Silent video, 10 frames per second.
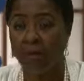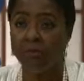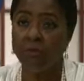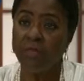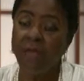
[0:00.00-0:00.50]

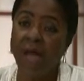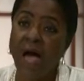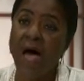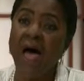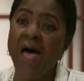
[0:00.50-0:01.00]
so that
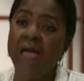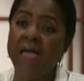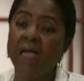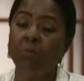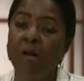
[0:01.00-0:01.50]
I
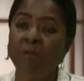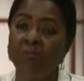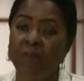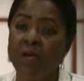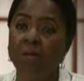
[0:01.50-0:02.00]
and my
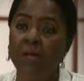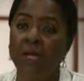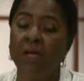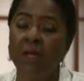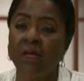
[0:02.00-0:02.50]

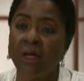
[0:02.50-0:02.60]
family